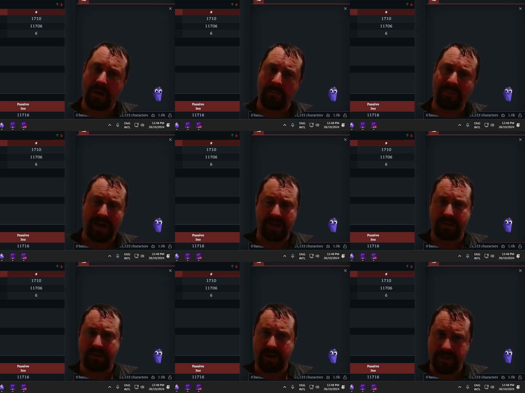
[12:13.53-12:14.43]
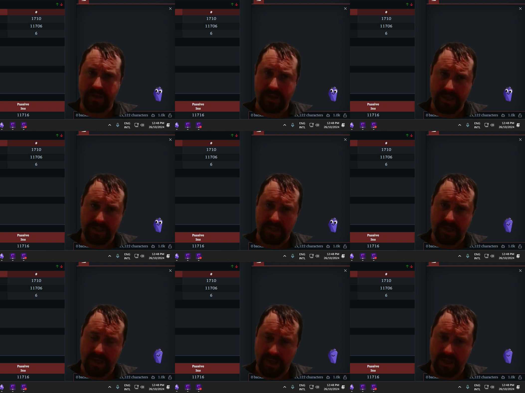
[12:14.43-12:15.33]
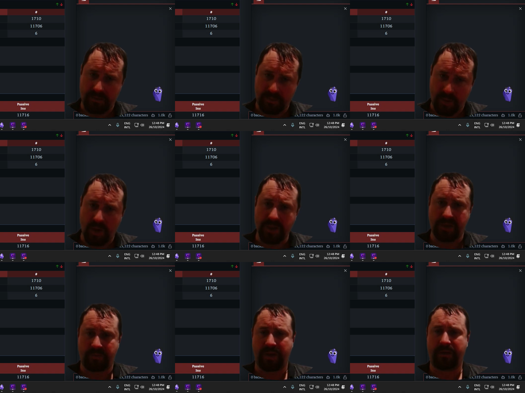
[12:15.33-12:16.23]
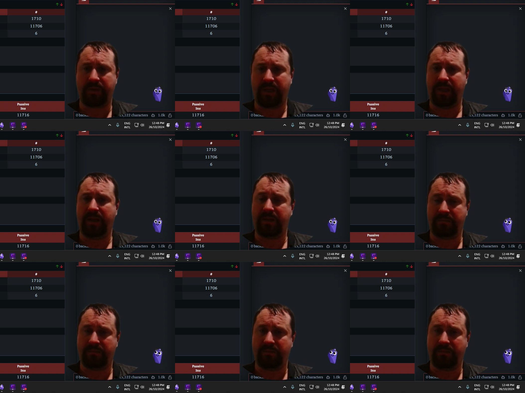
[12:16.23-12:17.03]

But I think there's a positive benefit here that